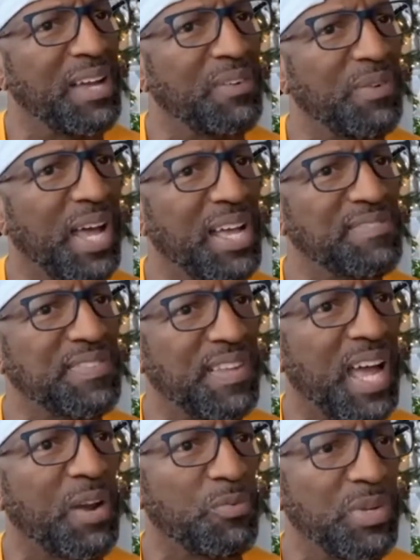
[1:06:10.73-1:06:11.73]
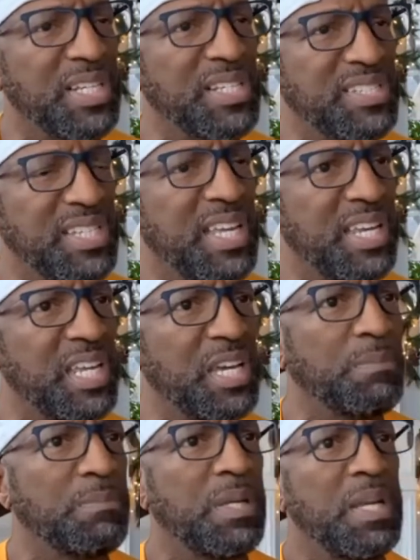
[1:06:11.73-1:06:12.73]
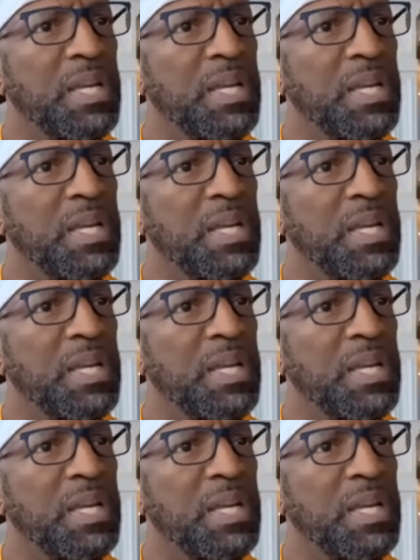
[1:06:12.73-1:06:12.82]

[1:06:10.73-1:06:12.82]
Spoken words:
I really seen him.